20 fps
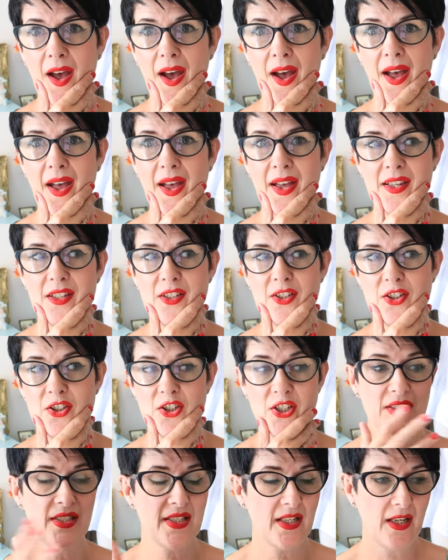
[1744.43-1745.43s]
And
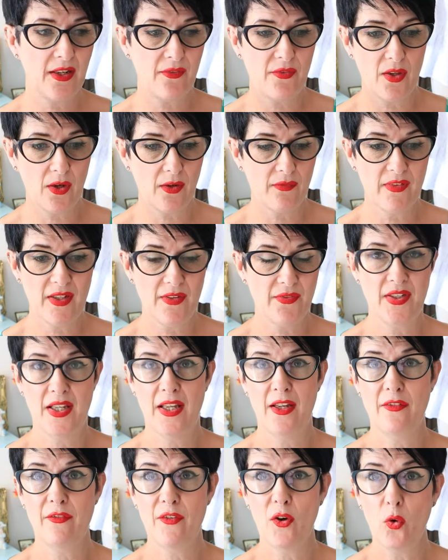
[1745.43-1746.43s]
she said, even though I've lived
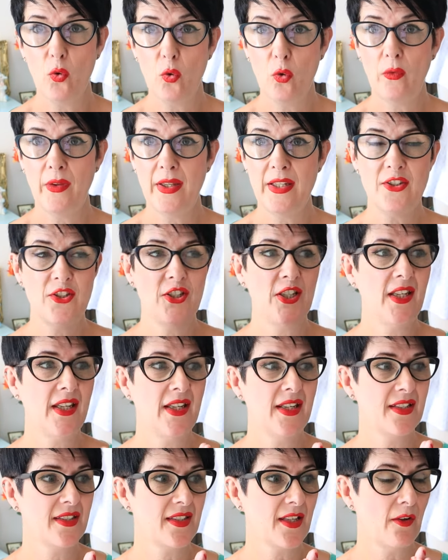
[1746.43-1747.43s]
here for all these
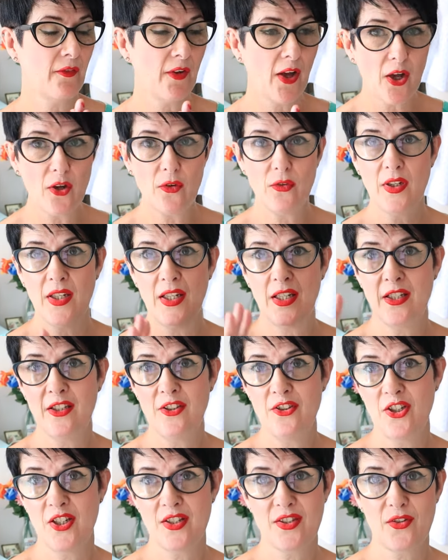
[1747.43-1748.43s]
years, I've only
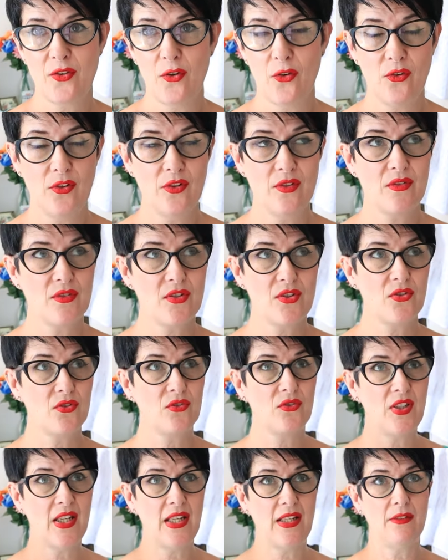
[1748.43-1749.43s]
just gone and
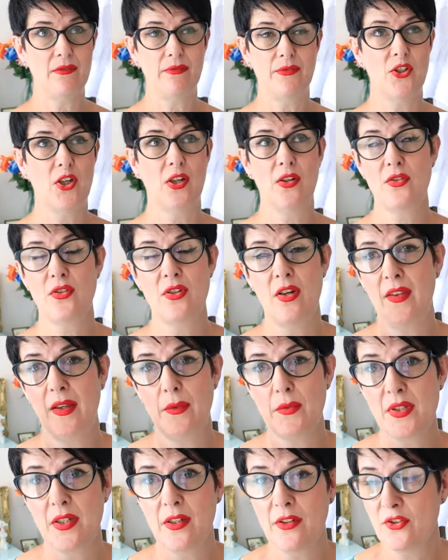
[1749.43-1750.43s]
seen Charleston. I think it
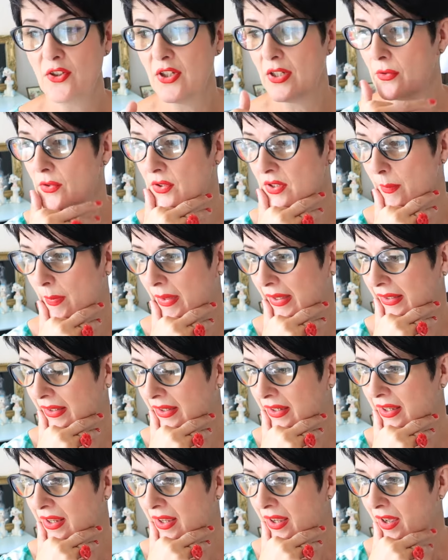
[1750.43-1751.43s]
was last year or something.
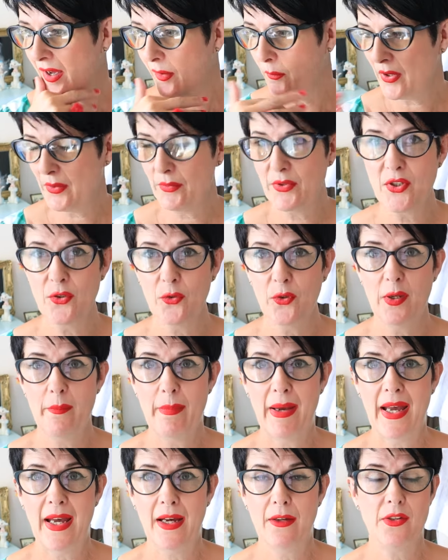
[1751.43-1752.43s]
And we were talking
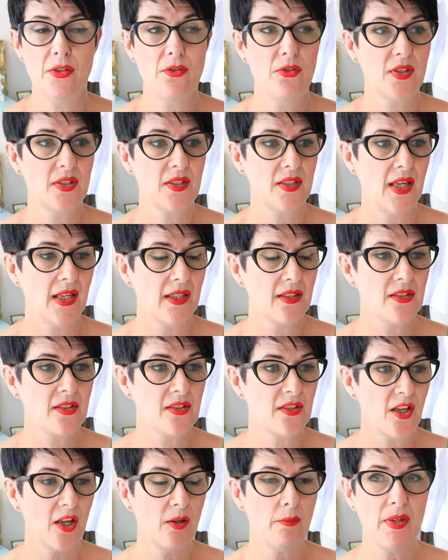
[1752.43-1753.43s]
about how you just take
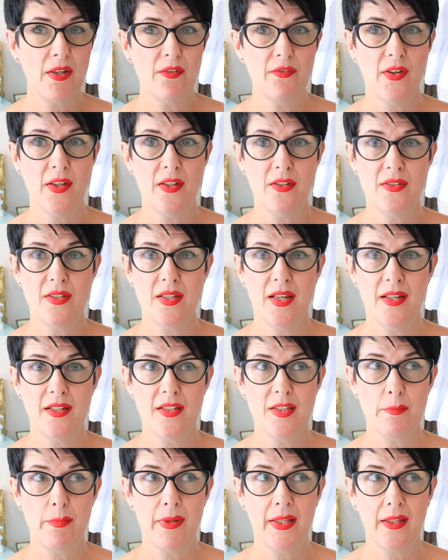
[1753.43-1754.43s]
so many
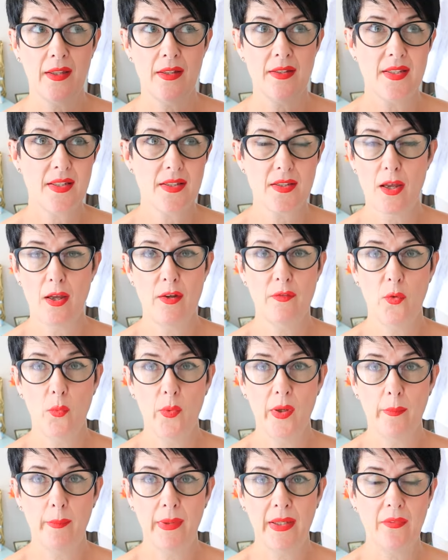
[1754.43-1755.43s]
photos because it's
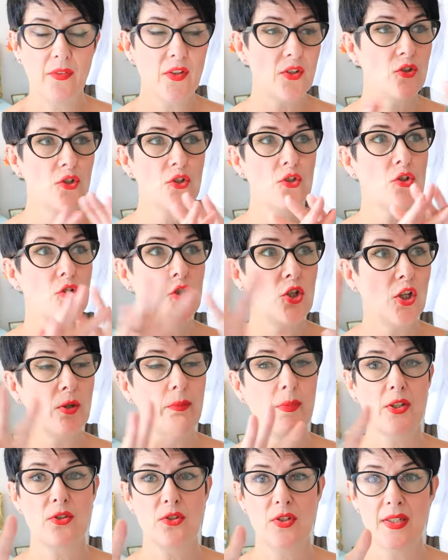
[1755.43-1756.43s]
overwhelming. There's just too
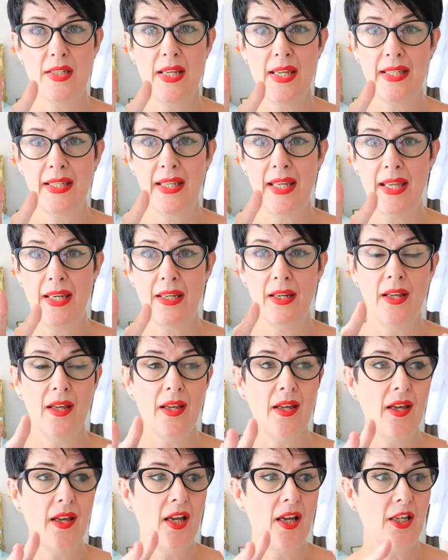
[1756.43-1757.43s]
much to take in.
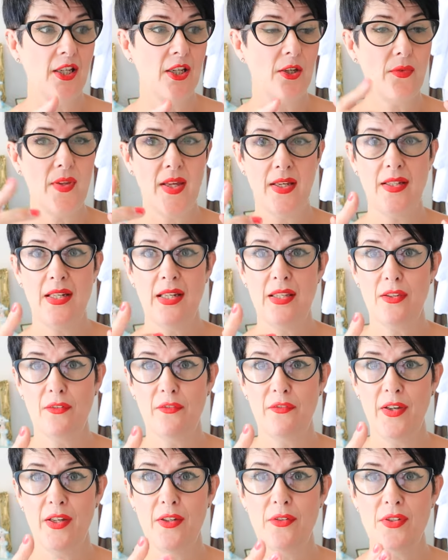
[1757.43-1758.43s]
You then need the
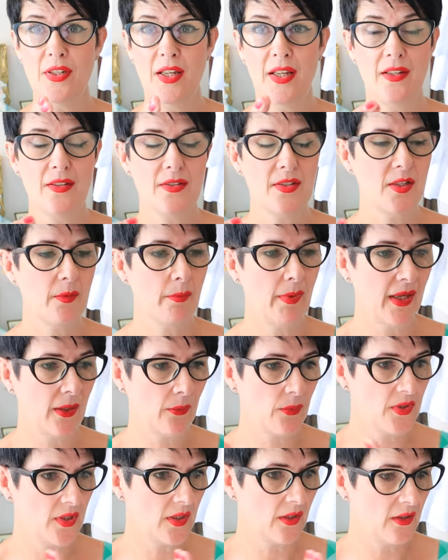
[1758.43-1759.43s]
photos to be able
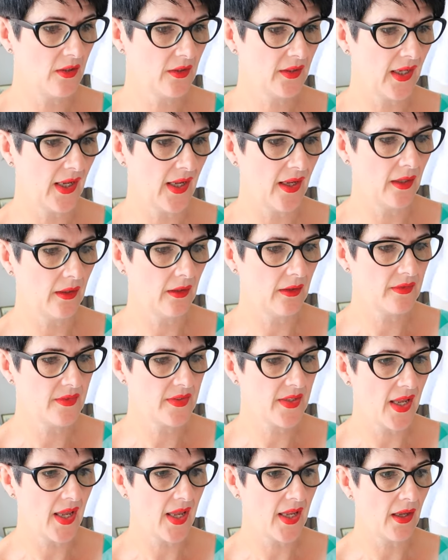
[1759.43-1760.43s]
to look at and
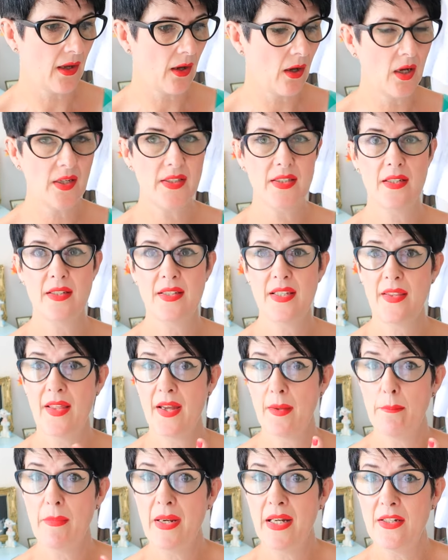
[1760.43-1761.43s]
say, oh, I didn't see
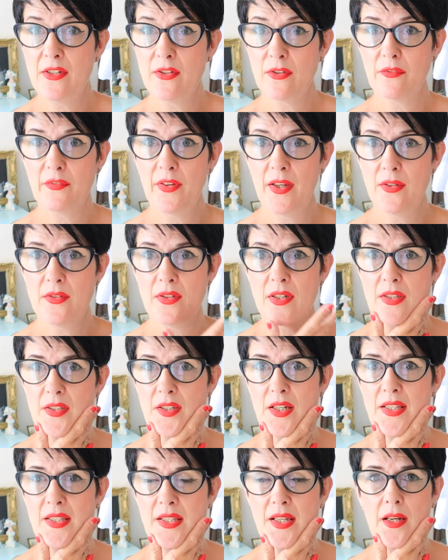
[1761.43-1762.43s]
that. Millie took photos.
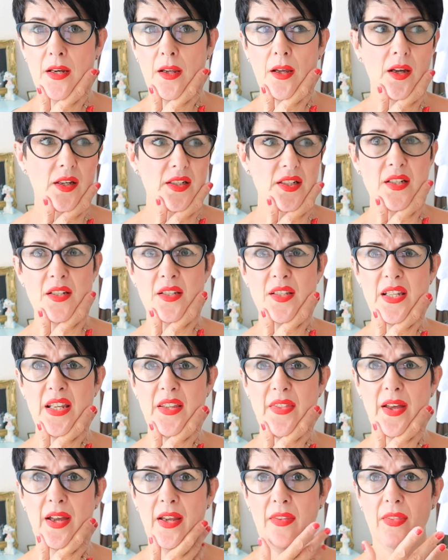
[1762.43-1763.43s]
I said, I didn't see
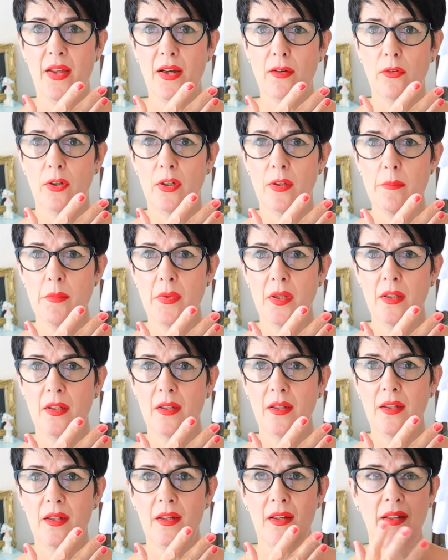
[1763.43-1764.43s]
that in that room.
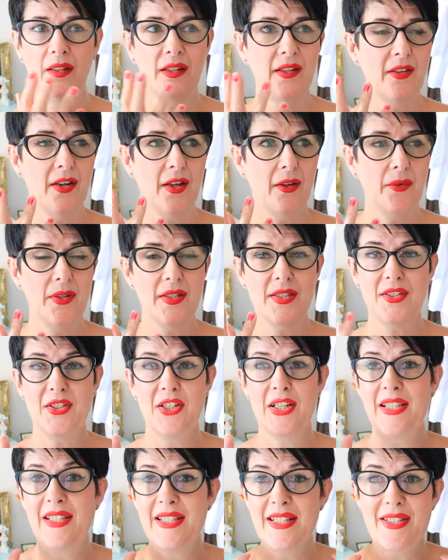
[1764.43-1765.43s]
You know, it's
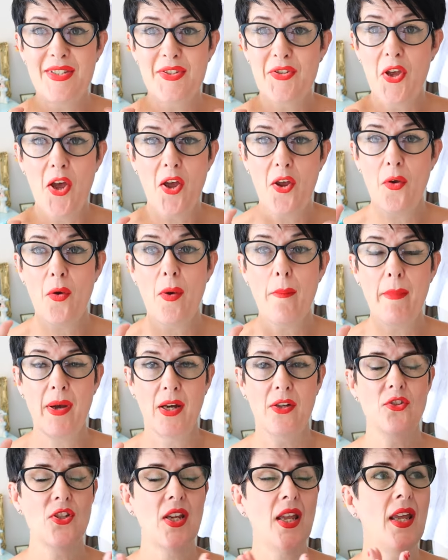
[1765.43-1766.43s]
just, there's so much.